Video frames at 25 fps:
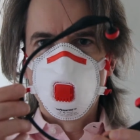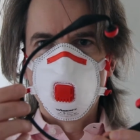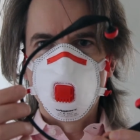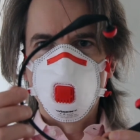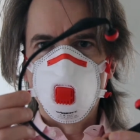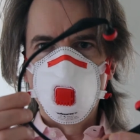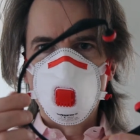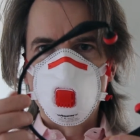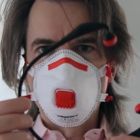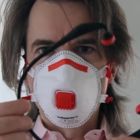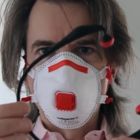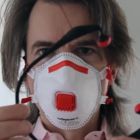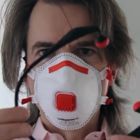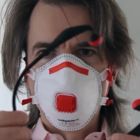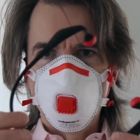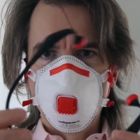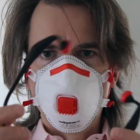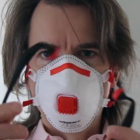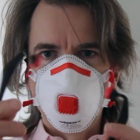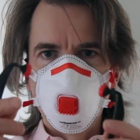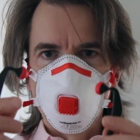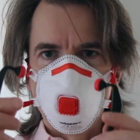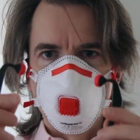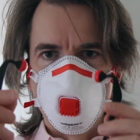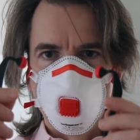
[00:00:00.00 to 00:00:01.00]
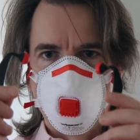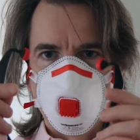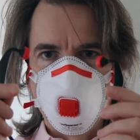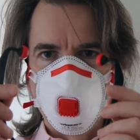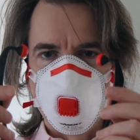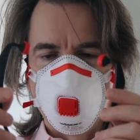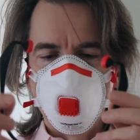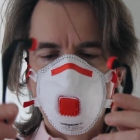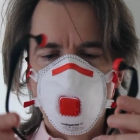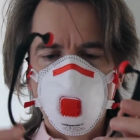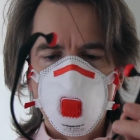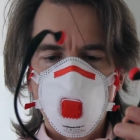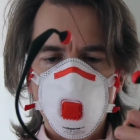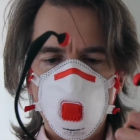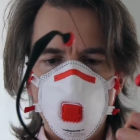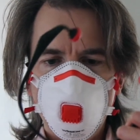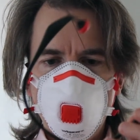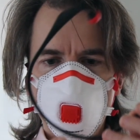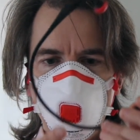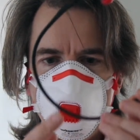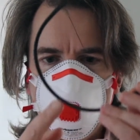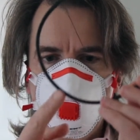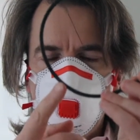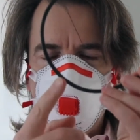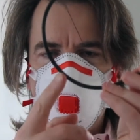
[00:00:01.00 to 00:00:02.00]
It picks up everything, and
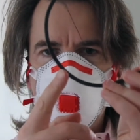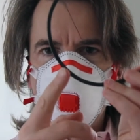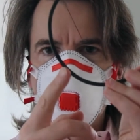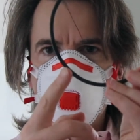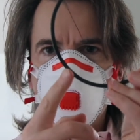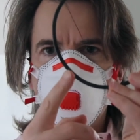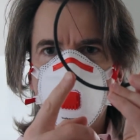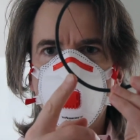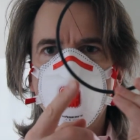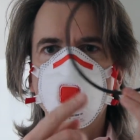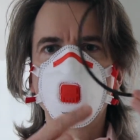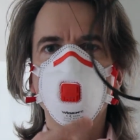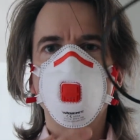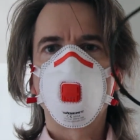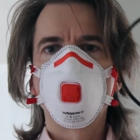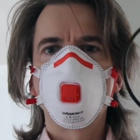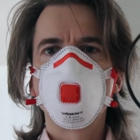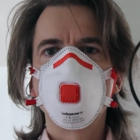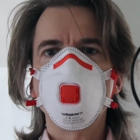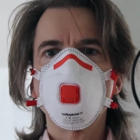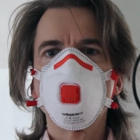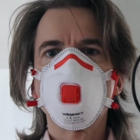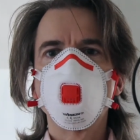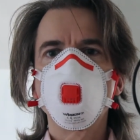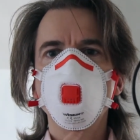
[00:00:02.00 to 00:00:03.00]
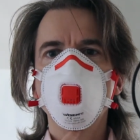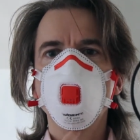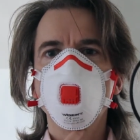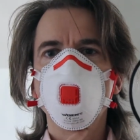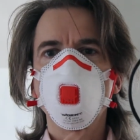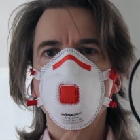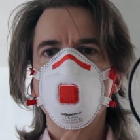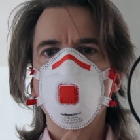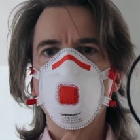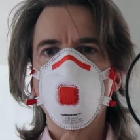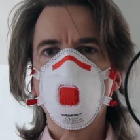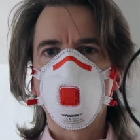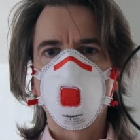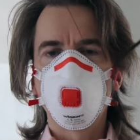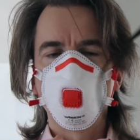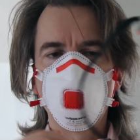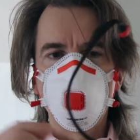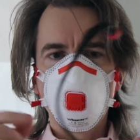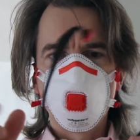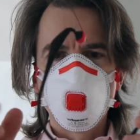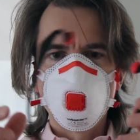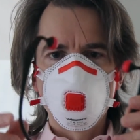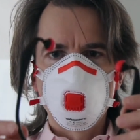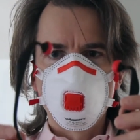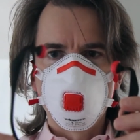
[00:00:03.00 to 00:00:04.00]
it actually rubs to the neck
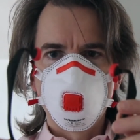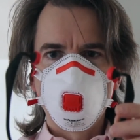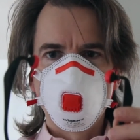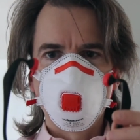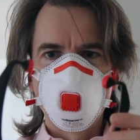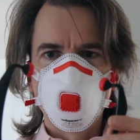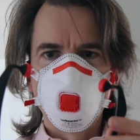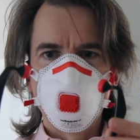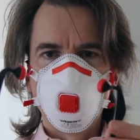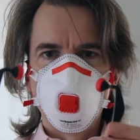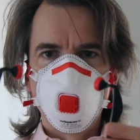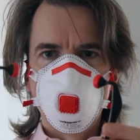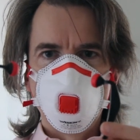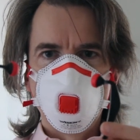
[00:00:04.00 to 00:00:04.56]
here, so